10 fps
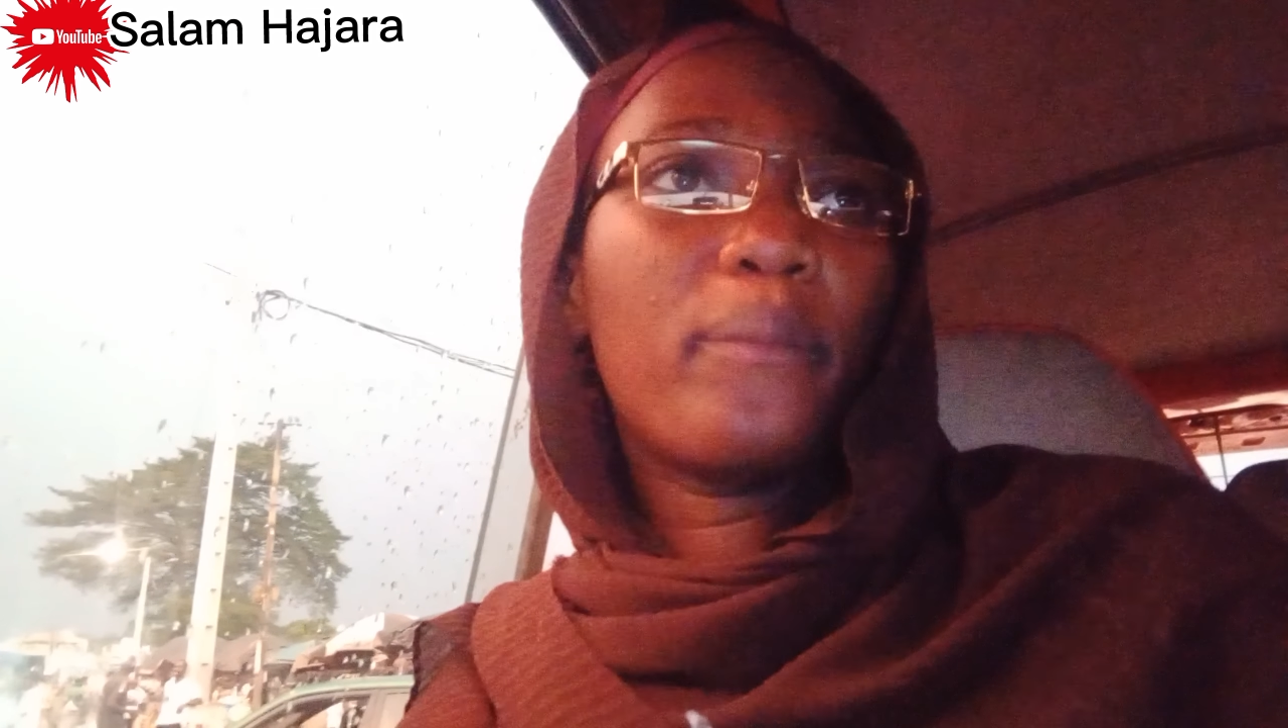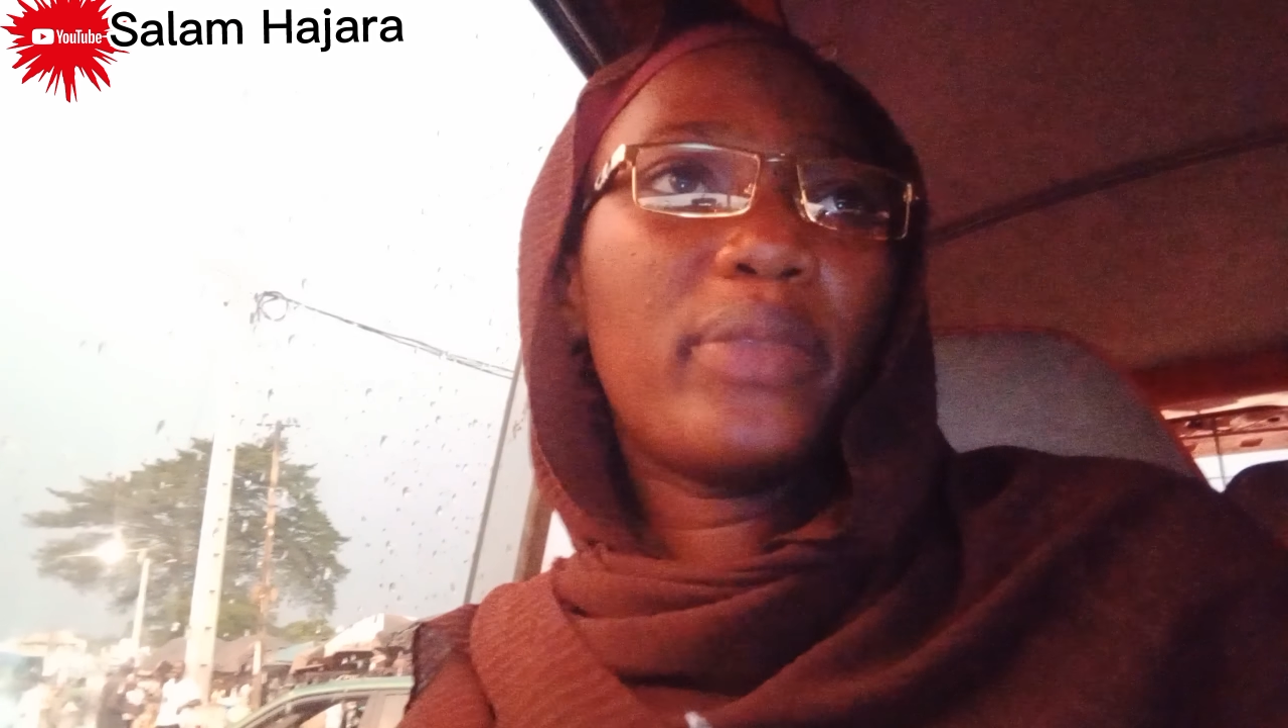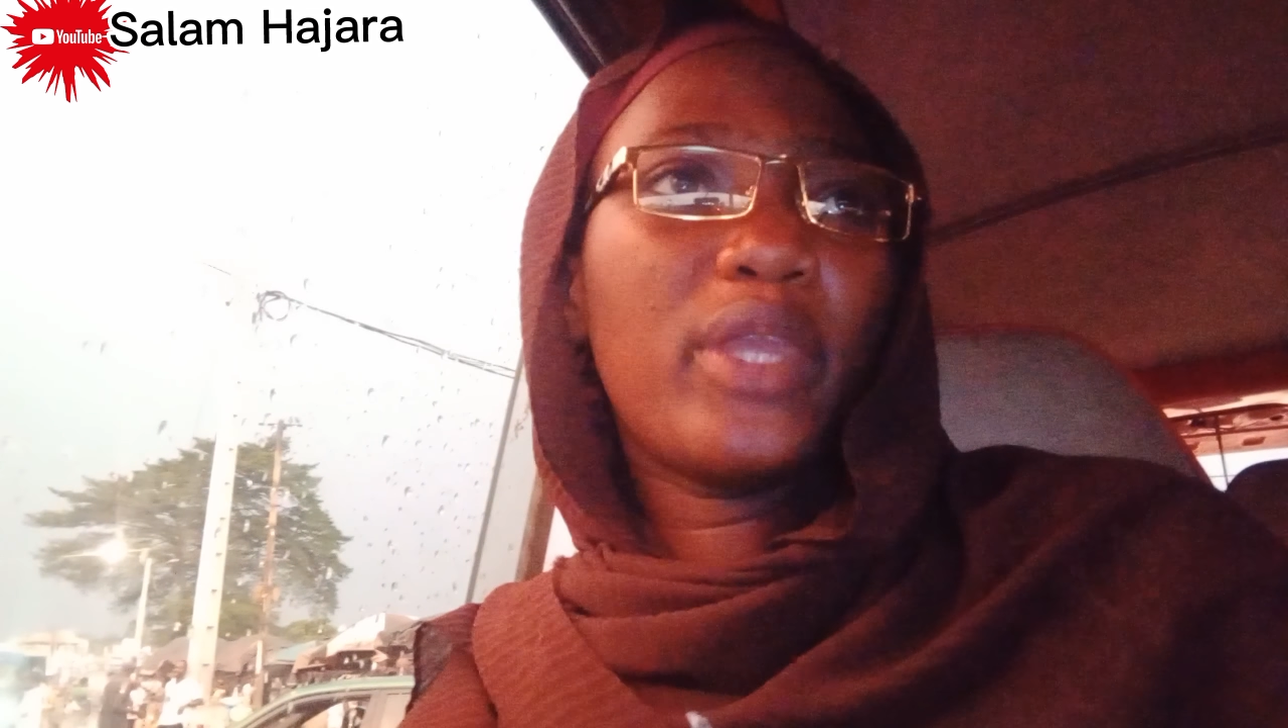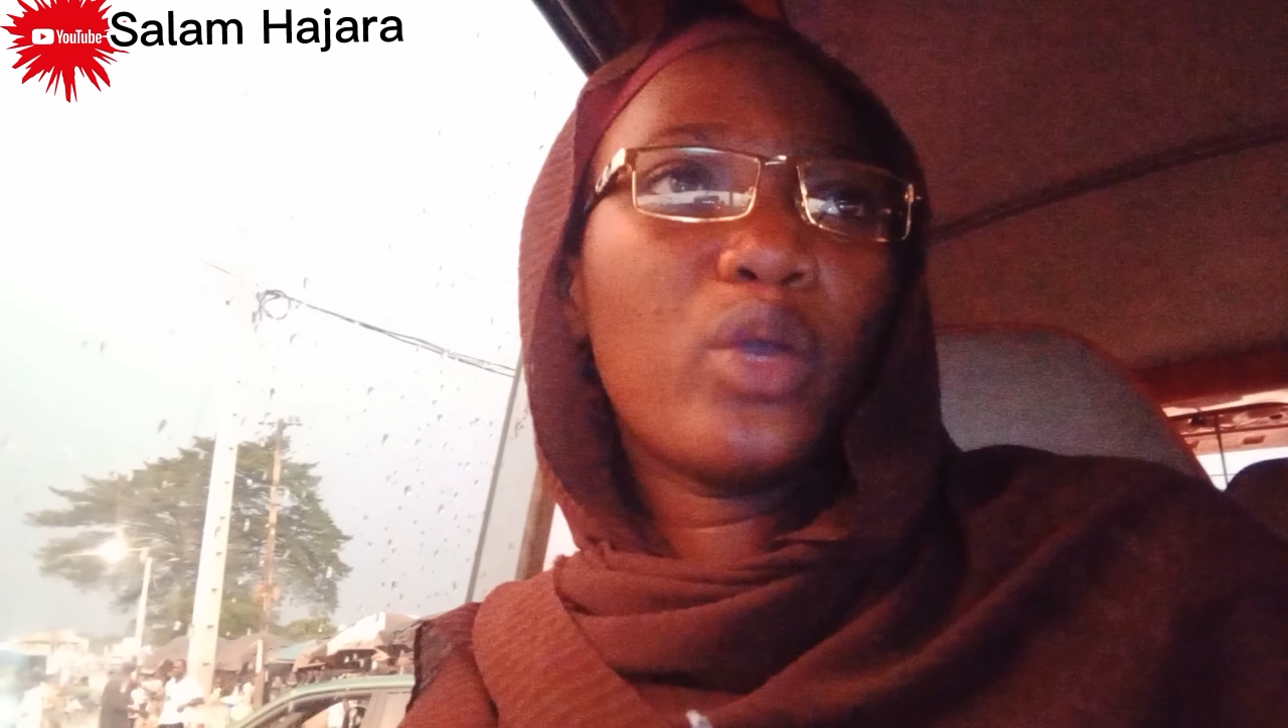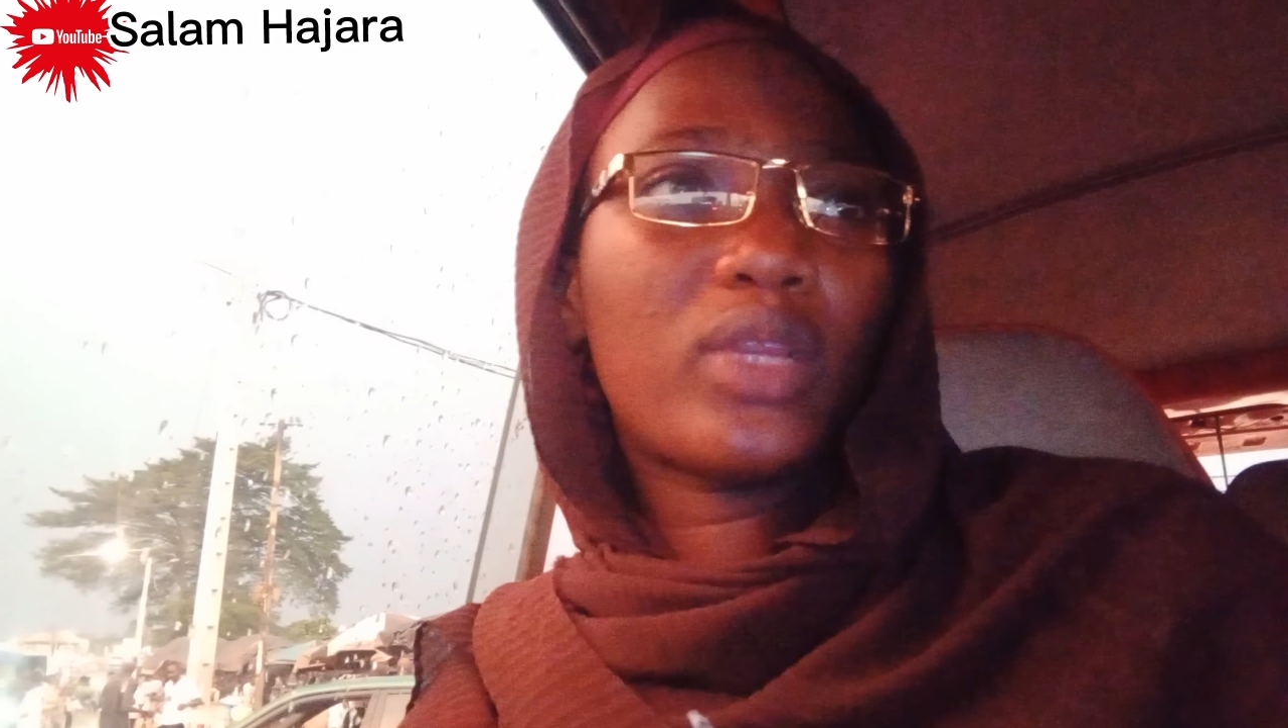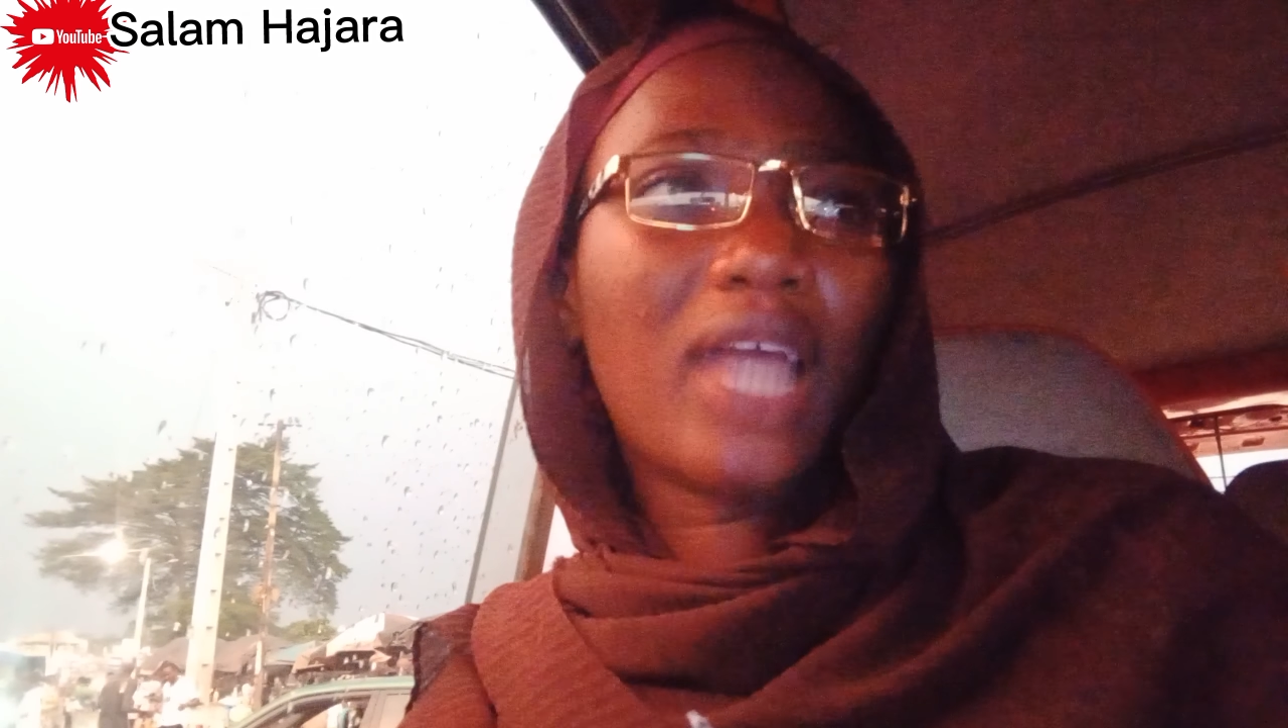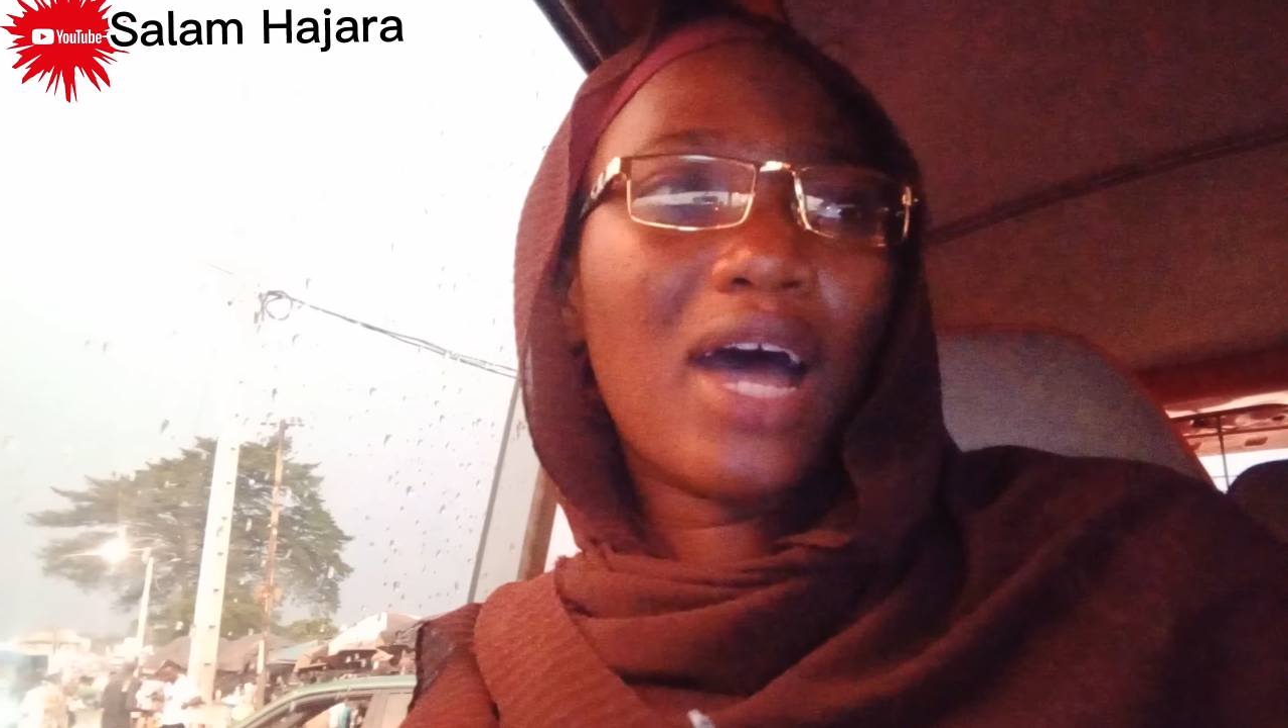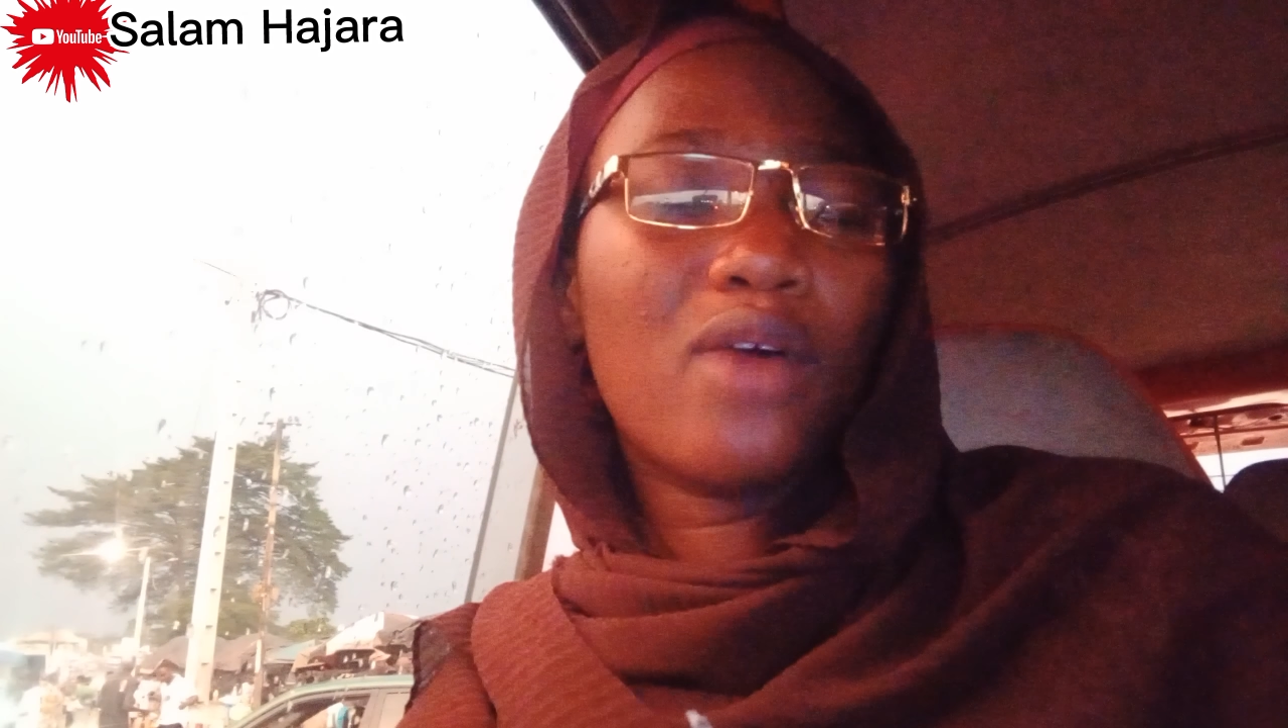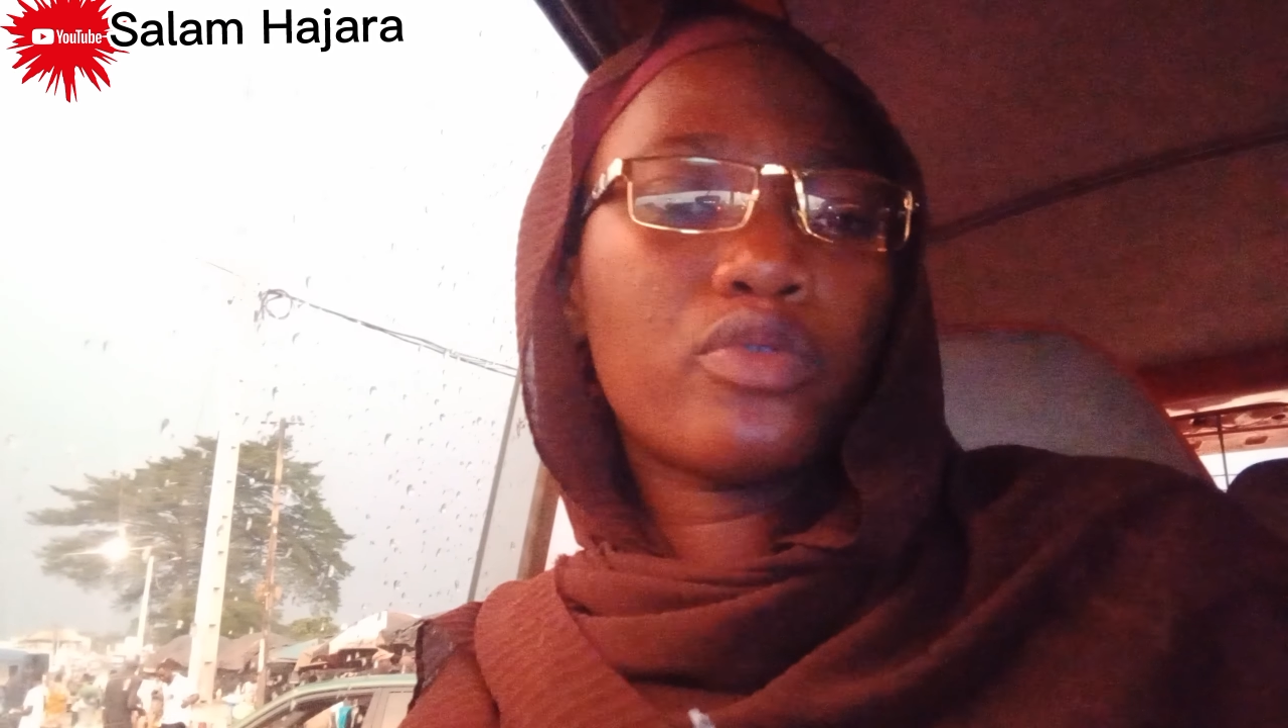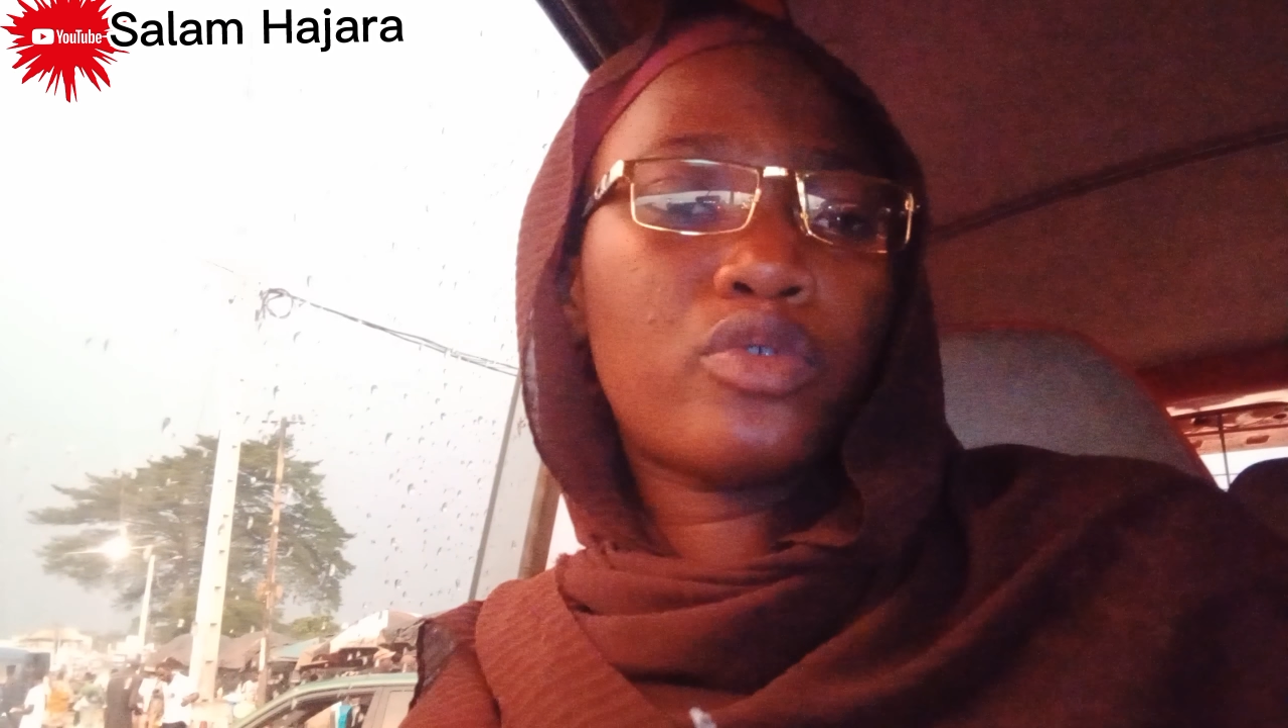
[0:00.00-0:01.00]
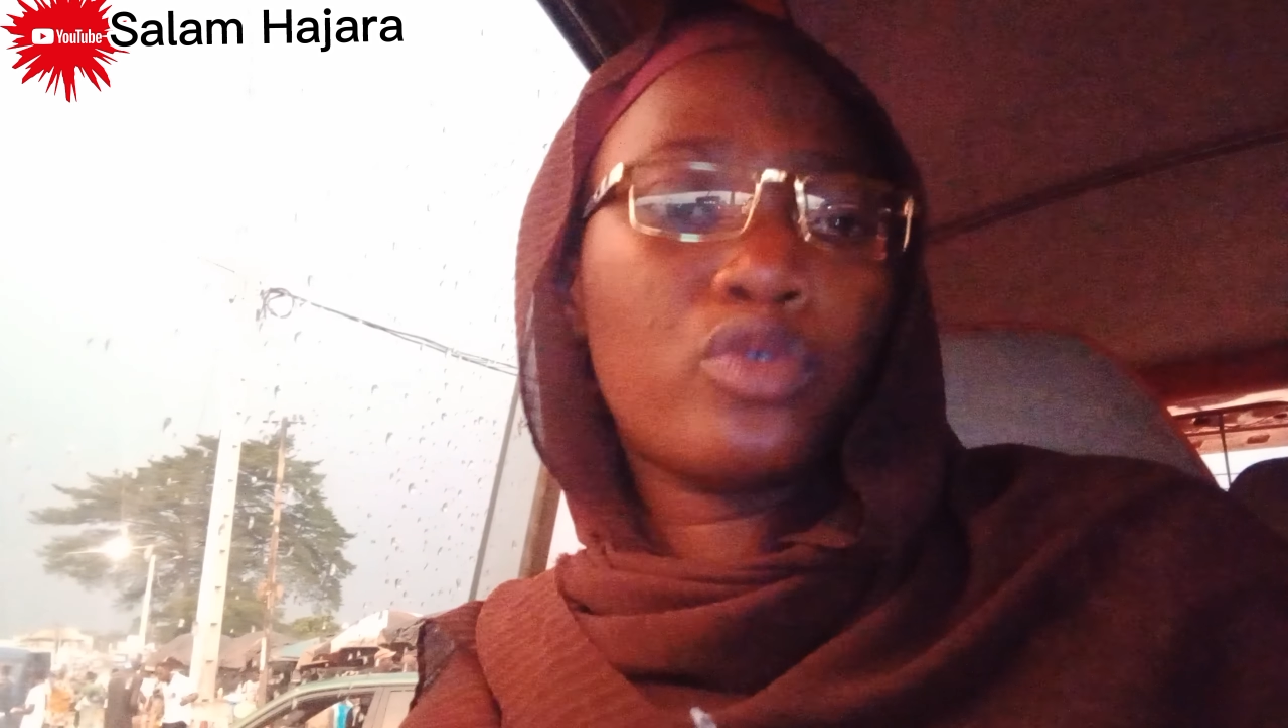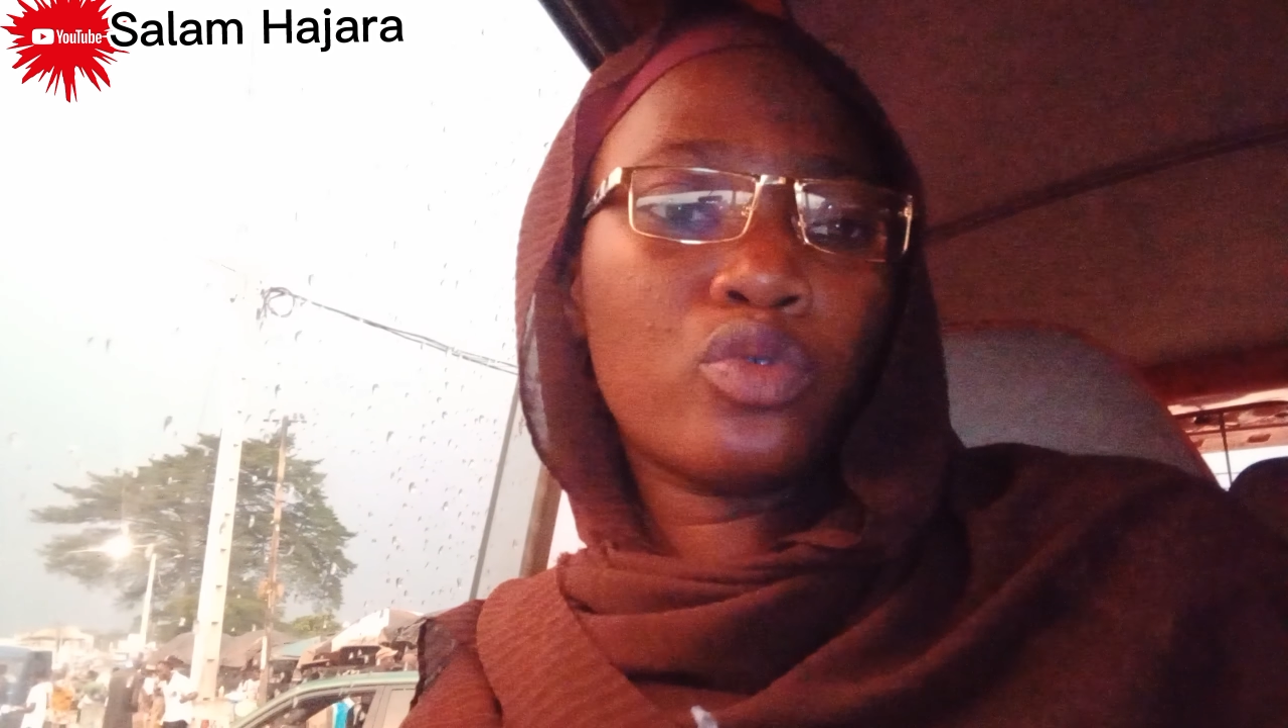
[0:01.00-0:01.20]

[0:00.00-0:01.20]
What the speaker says: Newtown